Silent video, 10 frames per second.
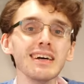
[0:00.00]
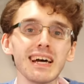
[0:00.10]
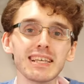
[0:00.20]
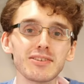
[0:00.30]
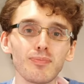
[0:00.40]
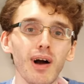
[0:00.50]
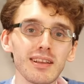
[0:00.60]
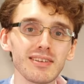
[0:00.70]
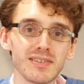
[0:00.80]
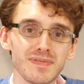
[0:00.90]
as
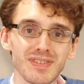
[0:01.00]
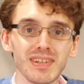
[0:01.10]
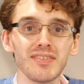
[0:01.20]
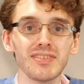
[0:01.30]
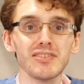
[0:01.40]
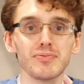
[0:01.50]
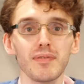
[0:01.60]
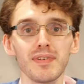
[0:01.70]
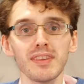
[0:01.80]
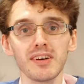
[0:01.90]
well as the facilities
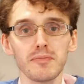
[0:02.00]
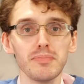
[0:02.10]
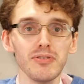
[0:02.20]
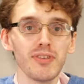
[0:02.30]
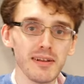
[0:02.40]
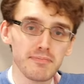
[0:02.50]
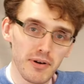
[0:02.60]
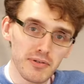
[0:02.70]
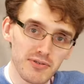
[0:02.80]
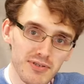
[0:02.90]
within the computer
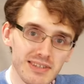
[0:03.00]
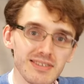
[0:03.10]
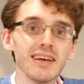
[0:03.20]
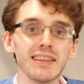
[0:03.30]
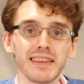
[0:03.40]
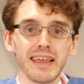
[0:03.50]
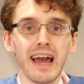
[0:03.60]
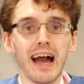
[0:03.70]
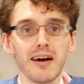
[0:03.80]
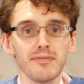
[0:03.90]
laboratories that they
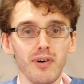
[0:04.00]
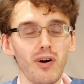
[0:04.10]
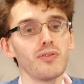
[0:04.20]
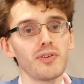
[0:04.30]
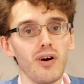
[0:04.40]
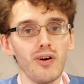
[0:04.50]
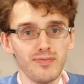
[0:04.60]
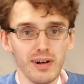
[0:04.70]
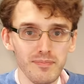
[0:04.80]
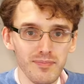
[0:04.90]
have on offer.